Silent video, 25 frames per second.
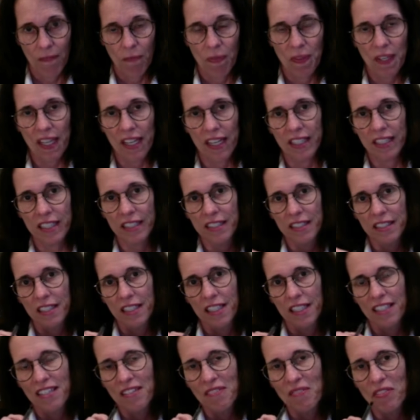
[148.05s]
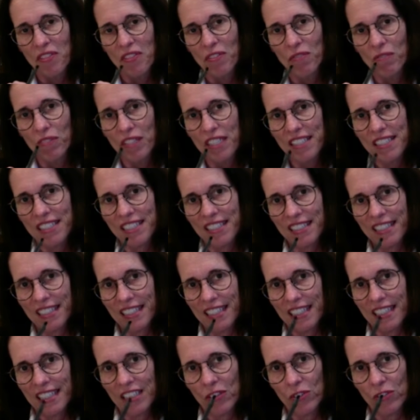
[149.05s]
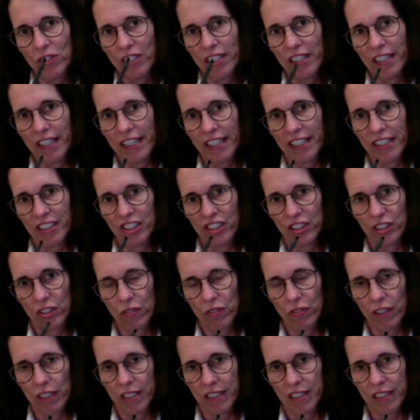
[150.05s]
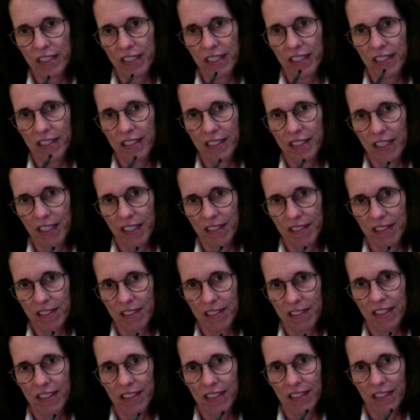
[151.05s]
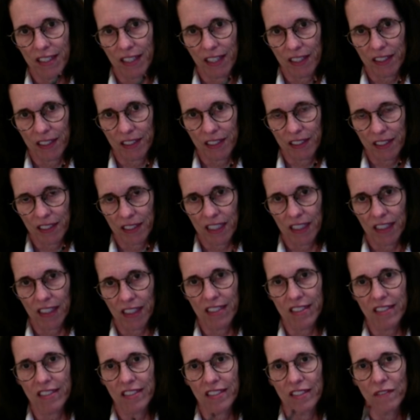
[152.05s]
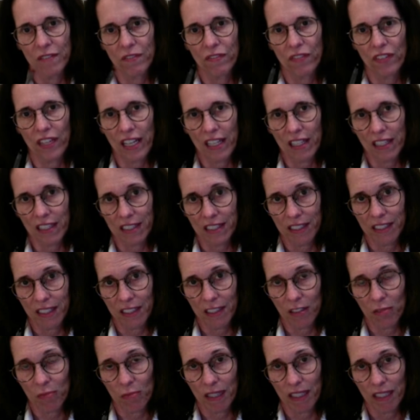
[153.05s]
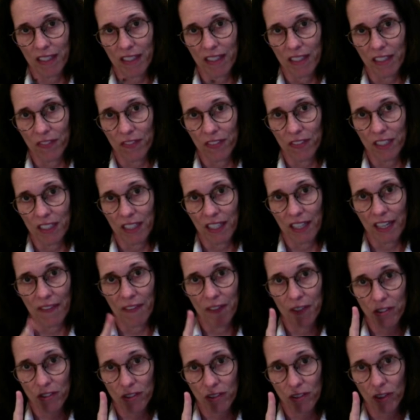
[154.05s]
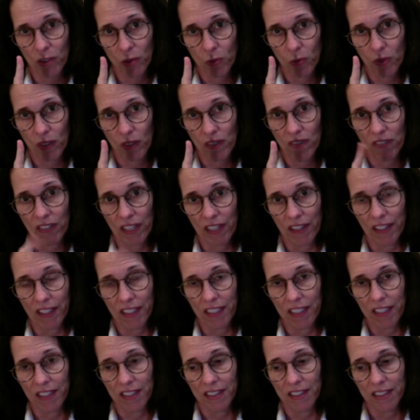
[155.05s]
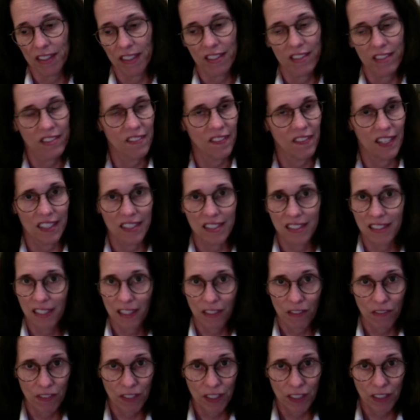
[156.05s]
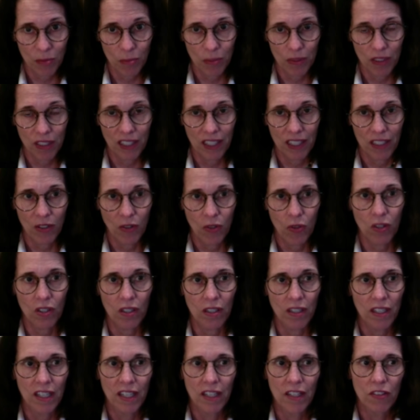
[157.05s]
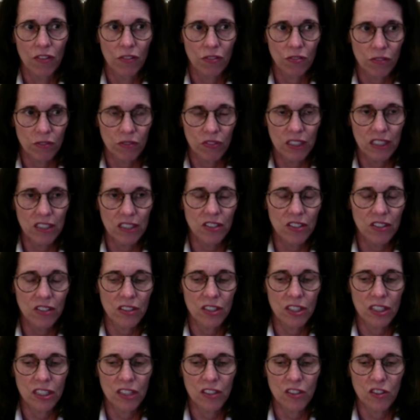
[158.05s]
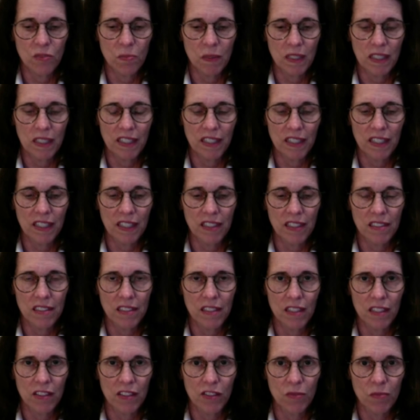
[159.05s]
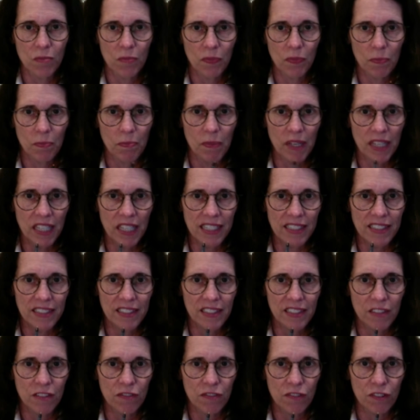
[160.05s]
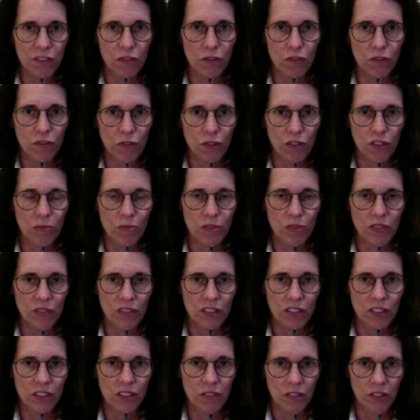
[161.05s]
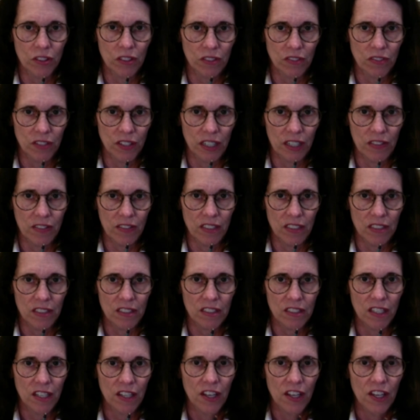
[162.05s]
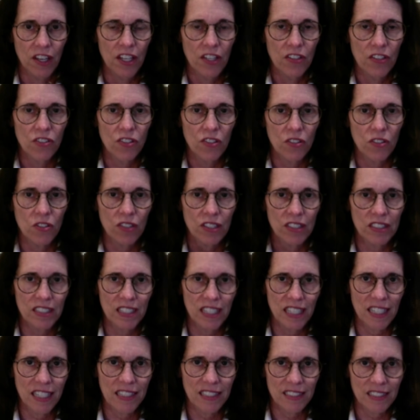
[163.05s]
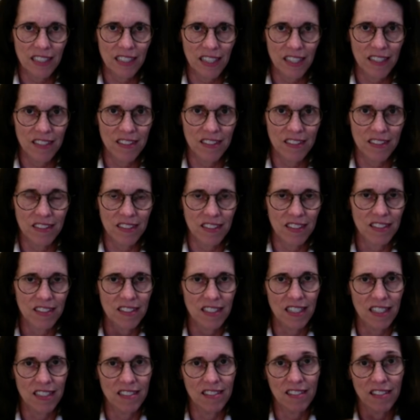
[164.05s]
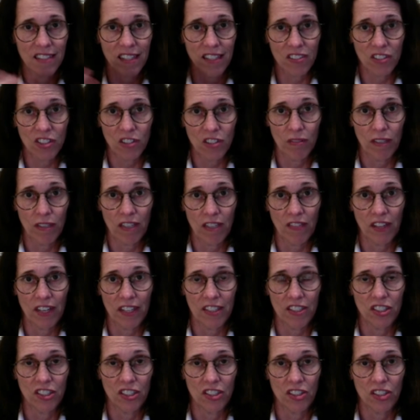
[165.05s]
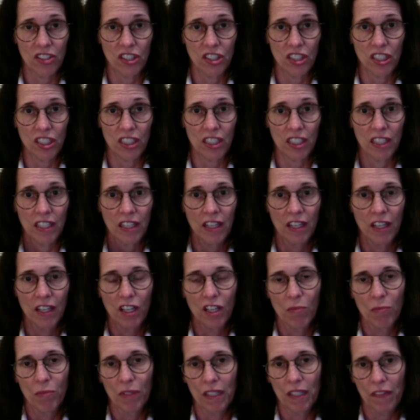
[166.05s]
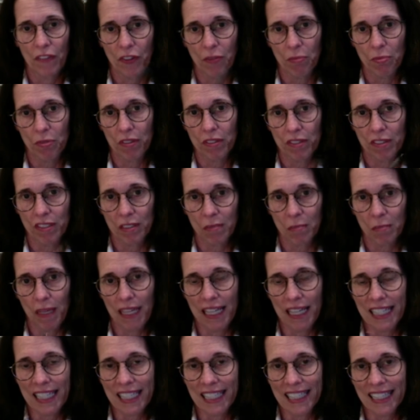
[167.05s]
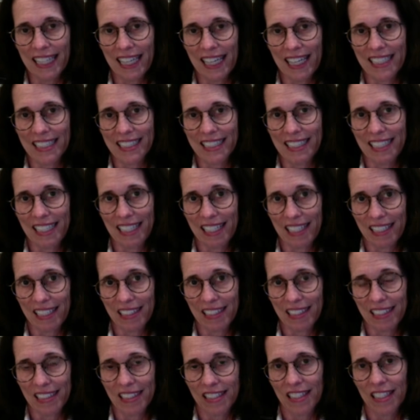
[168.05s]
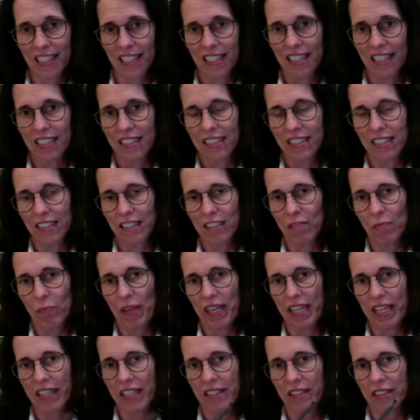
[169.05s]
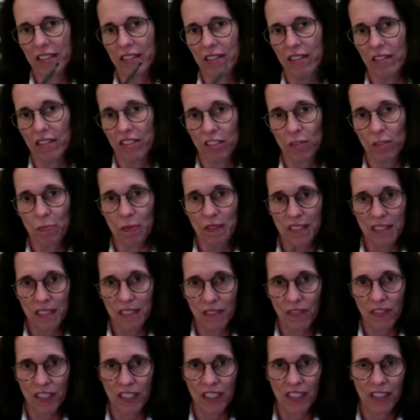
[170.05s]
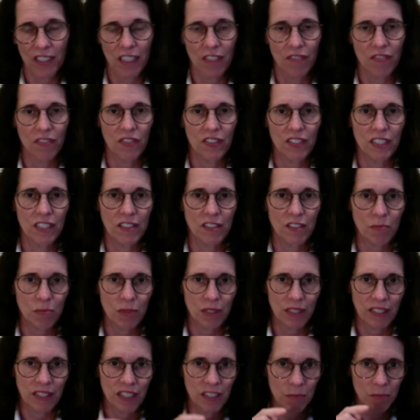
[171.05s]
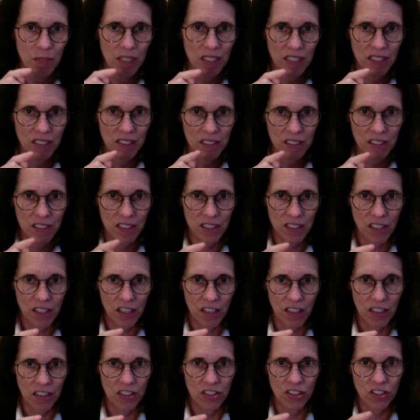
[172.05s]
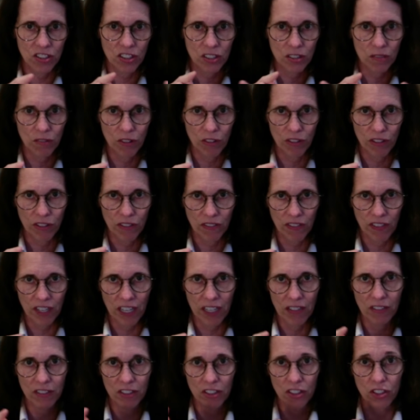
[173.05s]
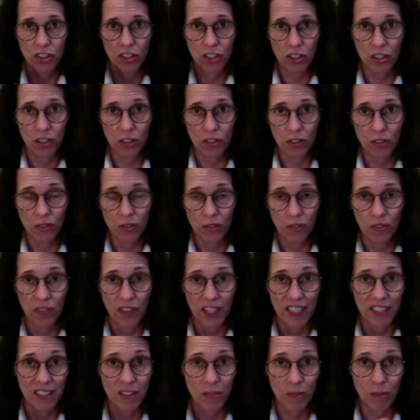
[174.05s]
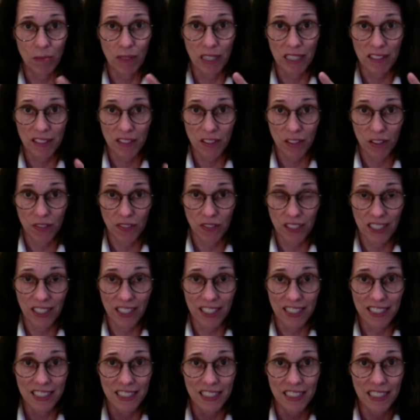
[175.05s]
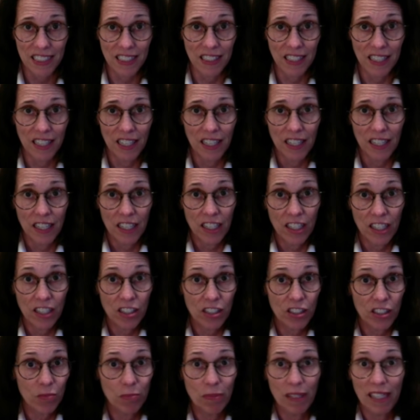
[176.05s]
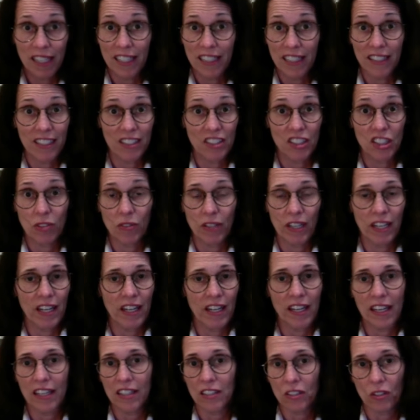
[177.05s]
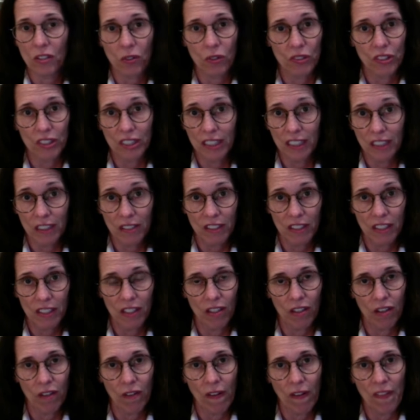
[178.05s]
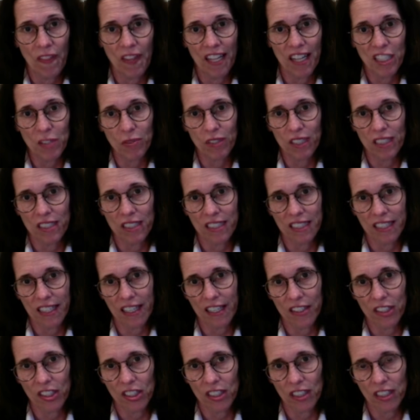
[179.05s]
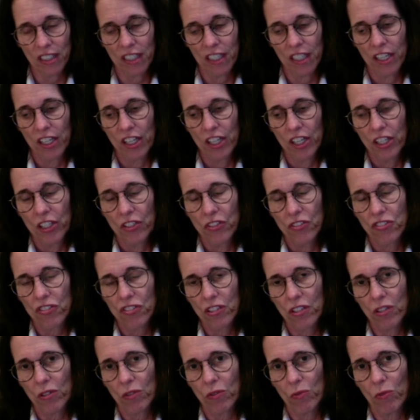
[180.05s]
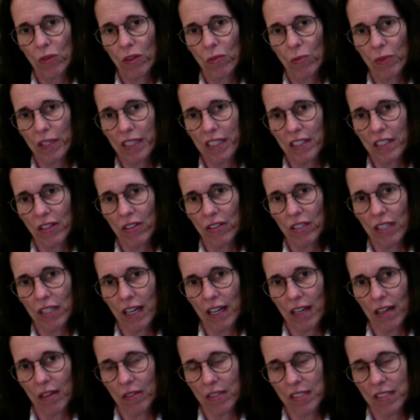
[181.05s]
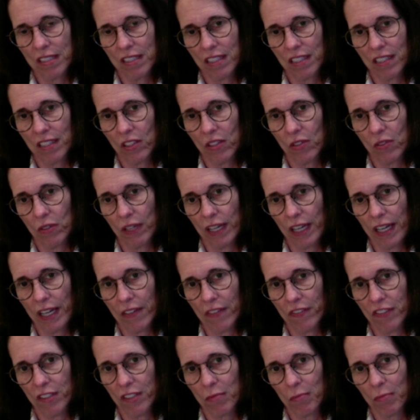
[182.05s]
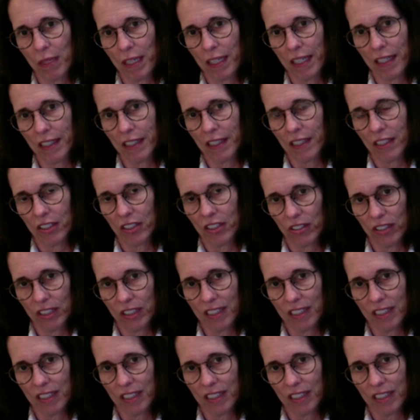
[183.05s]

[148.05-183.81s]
And the reason you can't trust a test yet, unless it's validated by the FDA, and there's only one validated test and that's not available yet, or through research, is because there's many different forms of a coronavirus. So you could take a test that says, yes, you have IgG, but if the person making that test didn't make it specific enough, if it doesn't pick up SARS coronavirus 2, that's what makes COVID-19, it could mean that you had a head cold a year ago and that's what it's catching. So what we know now is that you have to make a good